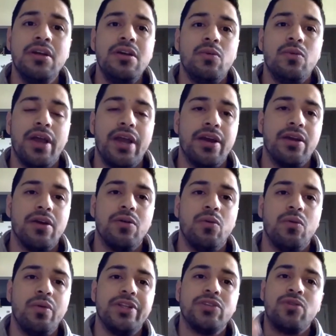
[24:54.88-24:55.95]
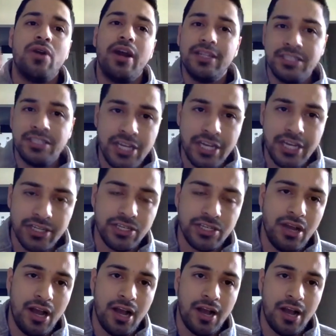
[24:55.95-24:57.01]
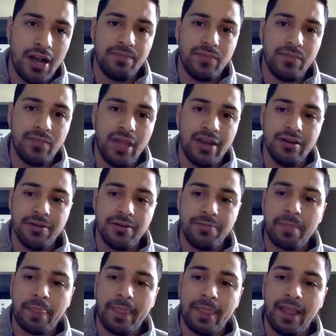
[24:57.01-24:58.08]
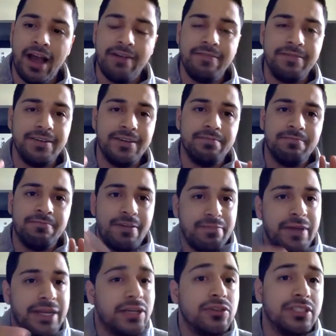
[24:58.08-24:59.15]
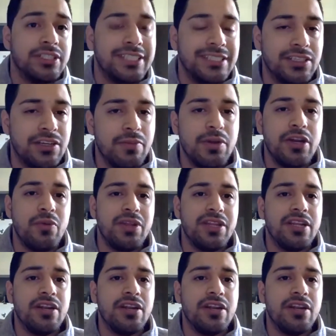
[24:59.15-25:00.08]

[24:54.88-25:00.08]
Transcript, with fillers: where we try to teach um, and have a build a sense of community within